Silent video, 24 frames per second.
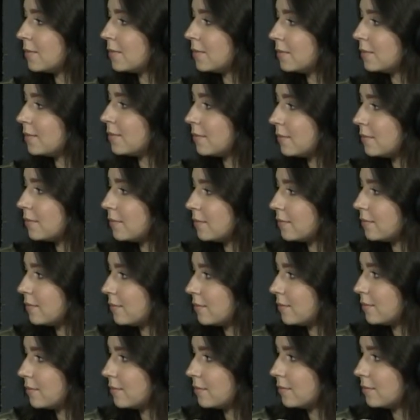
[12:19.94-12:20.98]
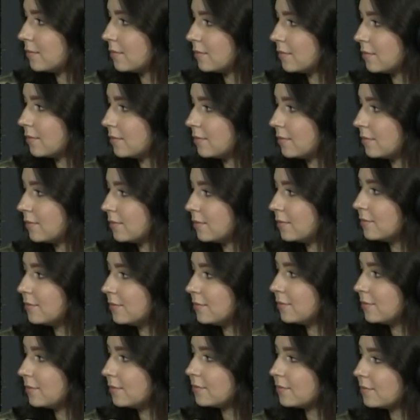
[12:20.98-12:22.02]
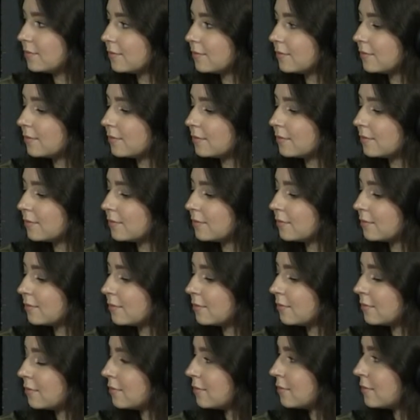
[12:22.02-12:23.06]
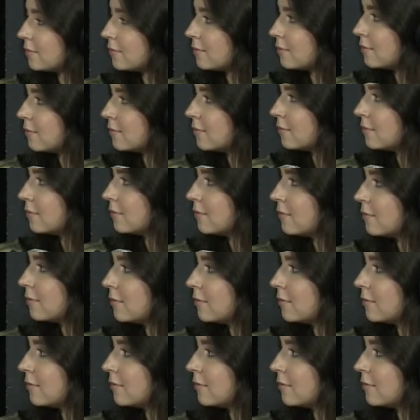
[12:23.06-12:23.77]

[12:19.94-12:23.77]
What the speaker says: (not speaking)